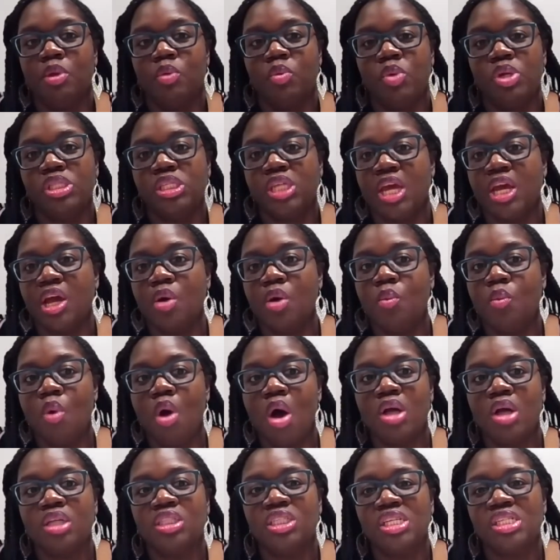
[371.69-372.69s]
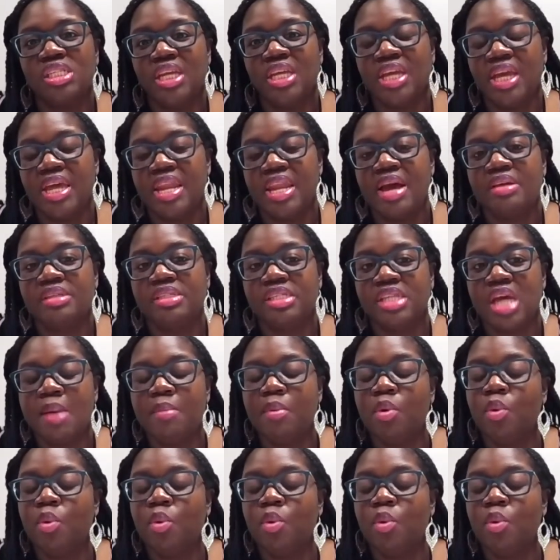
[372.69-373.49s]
We take a walk just to get outside,